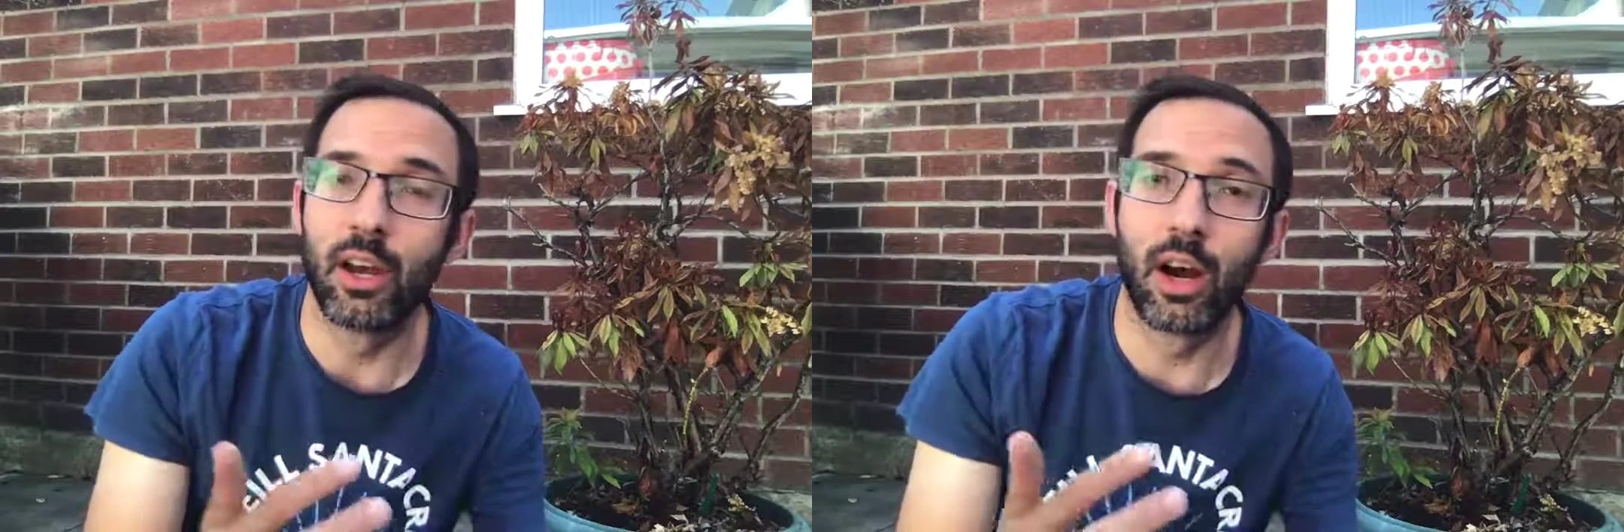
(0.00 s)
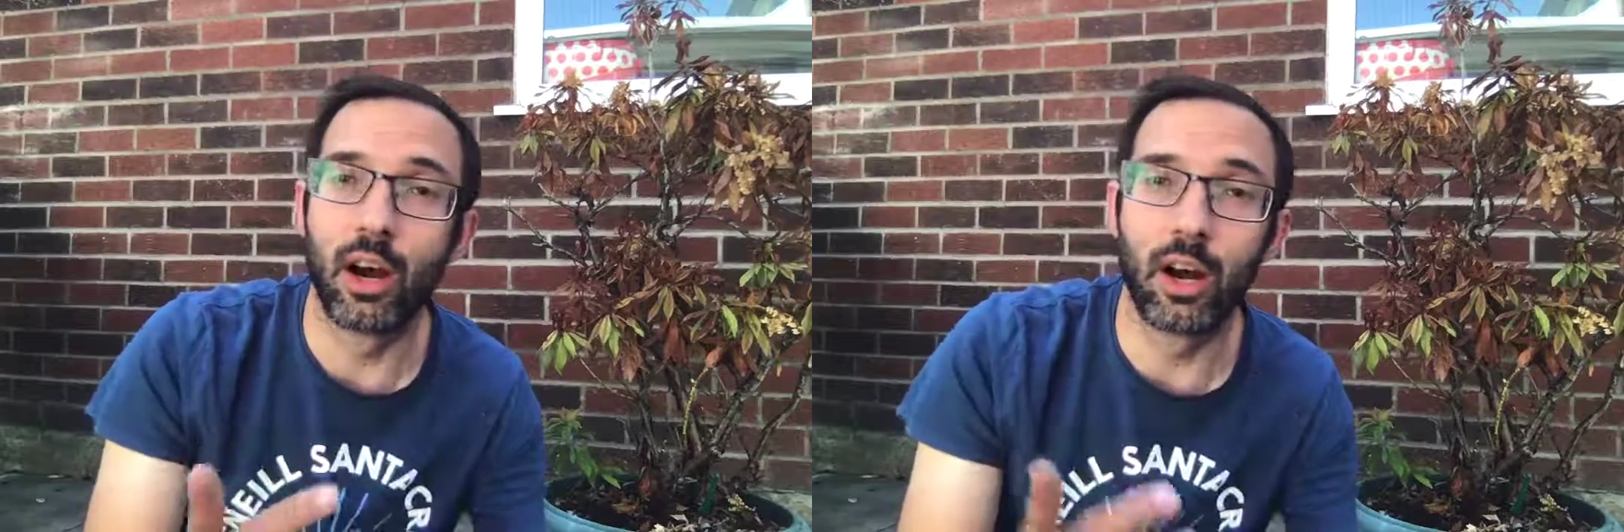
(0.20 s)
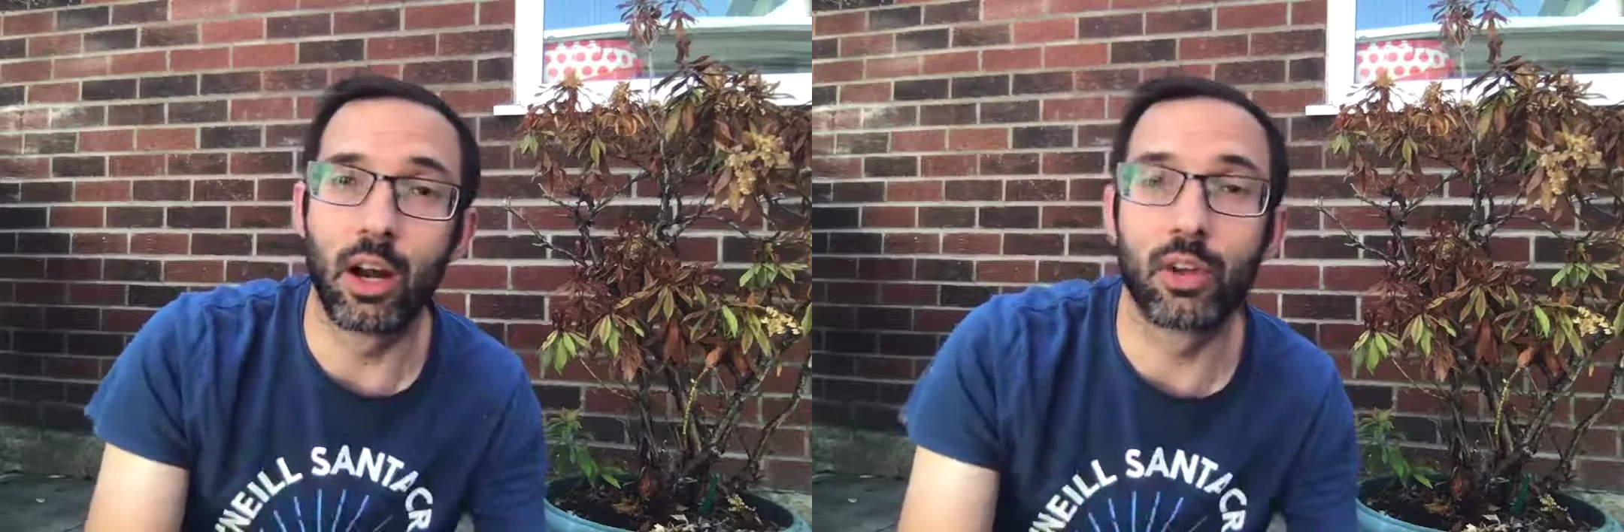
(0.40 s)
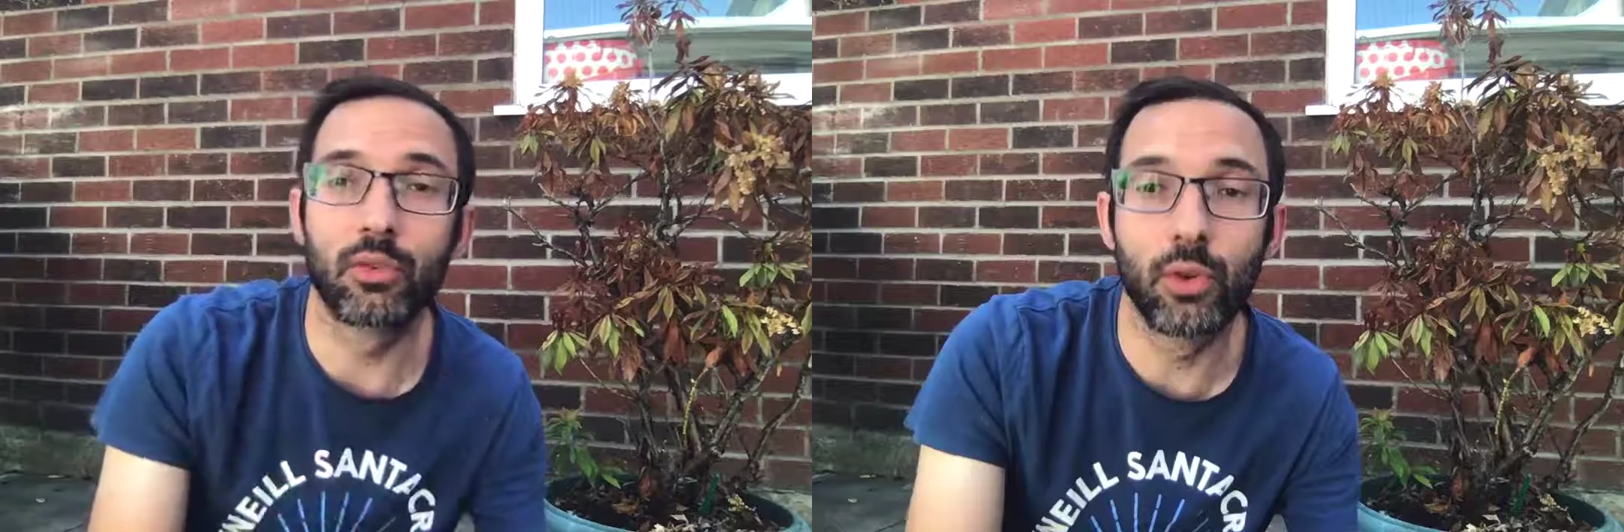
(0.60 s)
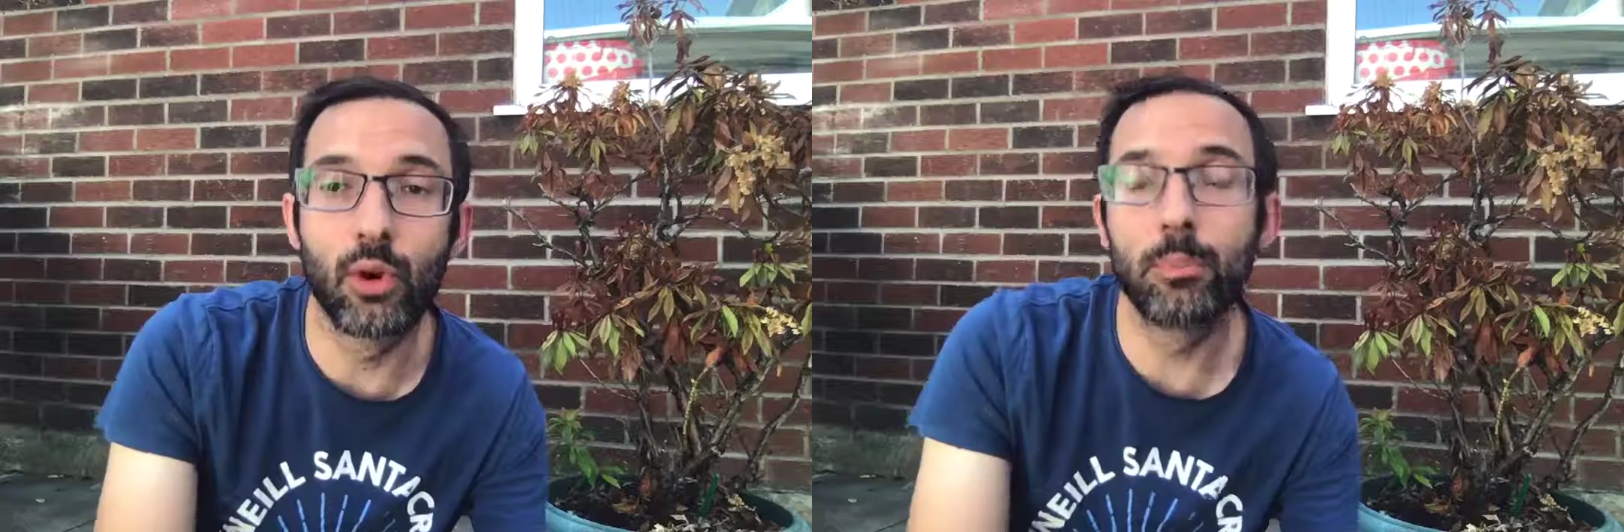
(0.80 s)
on our
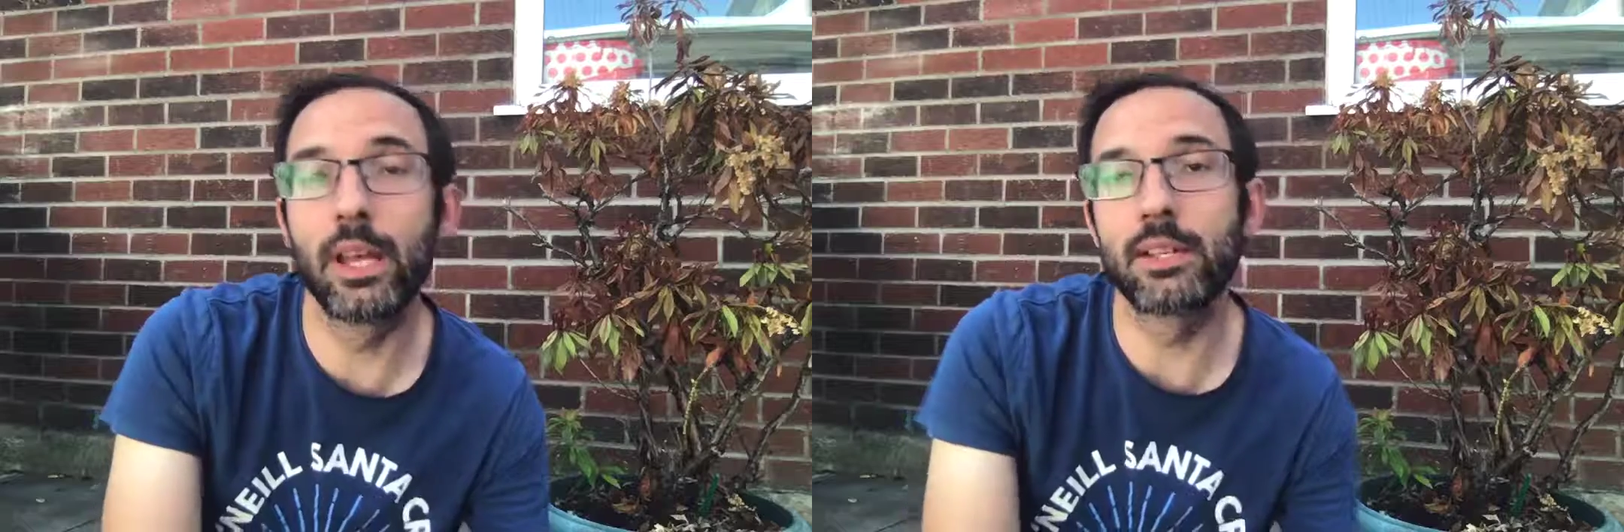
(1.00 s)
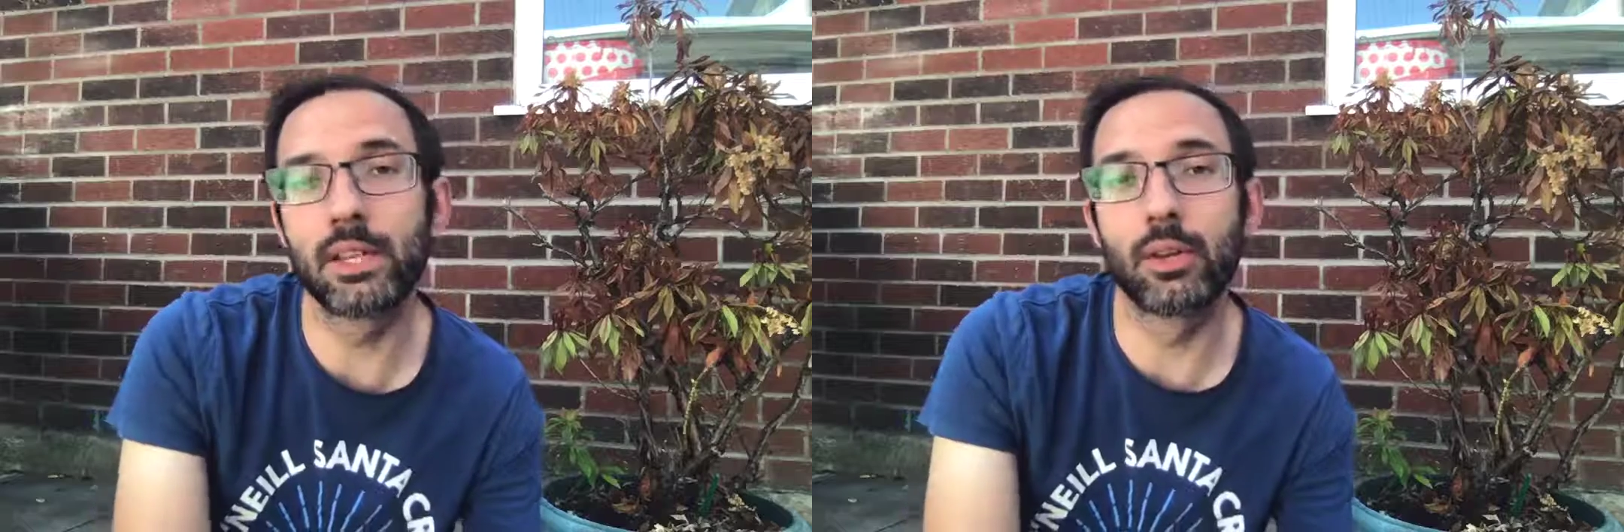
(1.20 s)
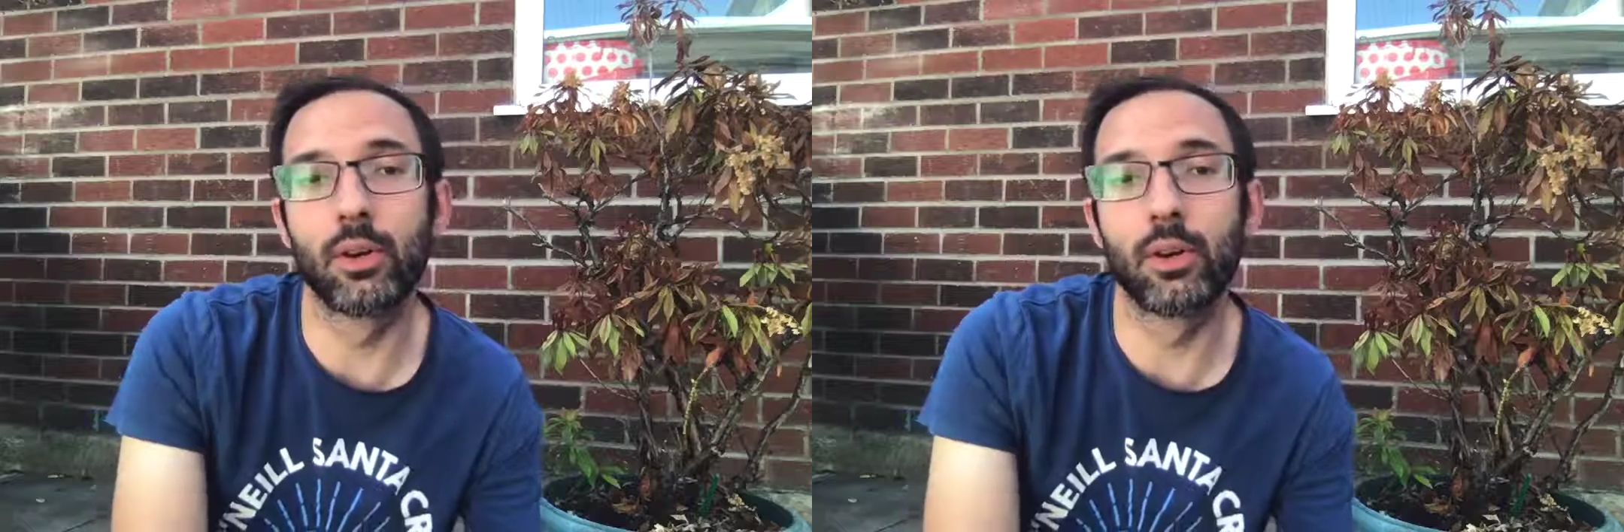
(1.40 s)
Zoom meeting